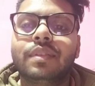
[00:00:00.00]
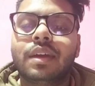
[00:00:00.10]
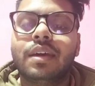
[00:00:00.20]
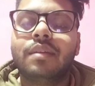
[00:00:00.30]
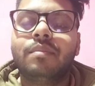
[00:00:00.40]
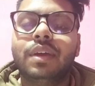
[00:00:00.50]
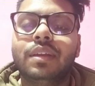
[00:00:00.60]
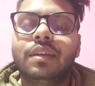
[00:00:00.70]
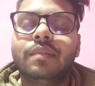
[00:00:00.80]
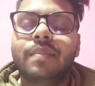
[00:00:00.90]
There are
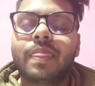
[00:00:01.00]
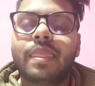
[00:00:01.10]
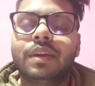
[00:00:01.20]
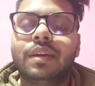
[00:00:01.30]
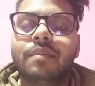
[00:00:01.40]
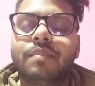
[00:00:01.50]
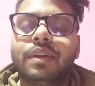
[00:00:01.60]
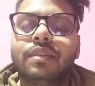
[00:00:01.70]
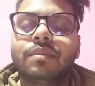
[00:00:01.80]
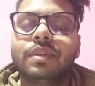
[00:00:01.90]
many big
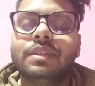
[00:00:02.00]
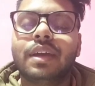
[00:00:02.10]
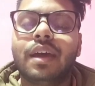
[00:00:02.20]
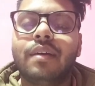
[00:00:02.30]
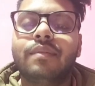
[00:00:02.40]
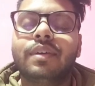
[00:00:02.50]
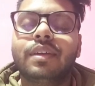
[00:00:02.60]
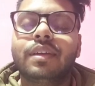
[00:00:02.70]
companies which have